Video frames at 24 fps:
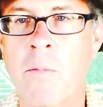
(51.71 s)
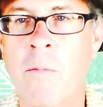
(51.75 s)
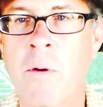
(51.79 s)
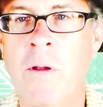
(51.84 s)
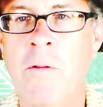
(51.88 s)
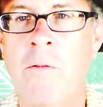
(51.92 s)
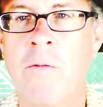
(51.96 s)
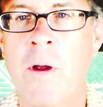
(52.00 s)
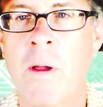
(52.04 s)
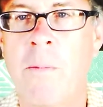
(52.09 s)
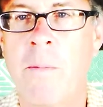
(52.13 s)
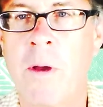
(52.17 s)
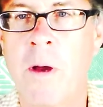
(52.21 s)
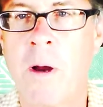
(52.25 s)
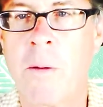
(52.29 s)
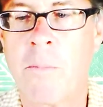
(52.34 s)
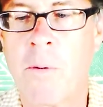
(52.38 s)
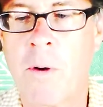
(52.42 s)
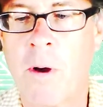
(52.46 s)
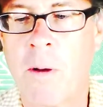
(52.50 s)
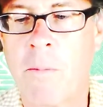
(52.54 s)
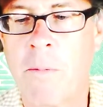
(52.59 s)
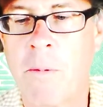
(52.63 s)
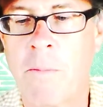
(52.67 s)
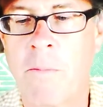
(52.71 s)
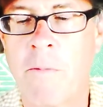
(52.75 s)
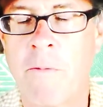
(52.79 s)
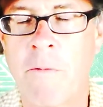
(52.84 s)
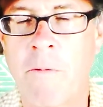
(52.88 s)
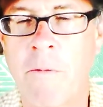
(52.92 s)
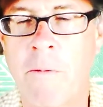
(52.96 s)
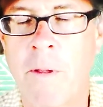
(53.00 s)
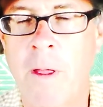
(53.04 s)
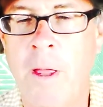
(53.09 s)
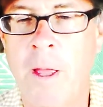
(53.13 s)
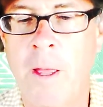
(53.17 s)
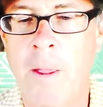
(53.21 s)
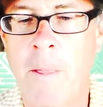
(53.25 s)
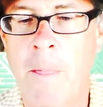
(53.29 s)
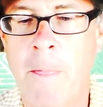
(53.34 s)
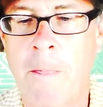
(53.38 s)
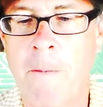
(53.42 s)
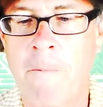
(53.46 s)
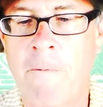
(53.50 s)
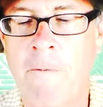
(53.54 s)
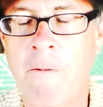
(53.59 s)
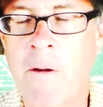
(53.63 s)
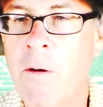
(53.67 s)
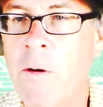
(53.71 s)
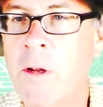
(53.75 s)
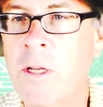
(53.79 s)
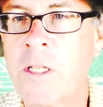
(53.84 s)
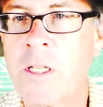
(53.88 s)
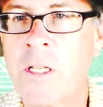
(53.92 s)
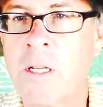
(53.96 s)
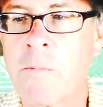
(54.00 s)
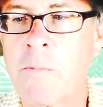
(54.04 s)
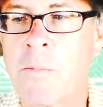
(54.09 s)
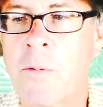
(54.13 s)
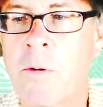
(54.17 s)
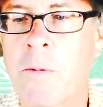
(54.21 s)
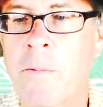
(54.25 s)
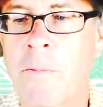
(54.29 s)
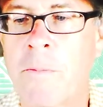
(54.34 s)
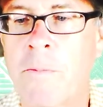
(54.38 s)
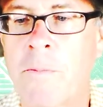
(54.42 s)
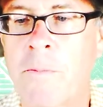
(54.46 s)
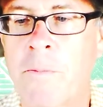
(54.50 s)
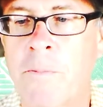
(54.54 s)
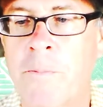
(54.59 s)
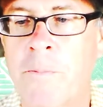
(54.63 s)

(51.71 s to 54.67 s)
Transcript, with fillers: reframing our problem, and very simple.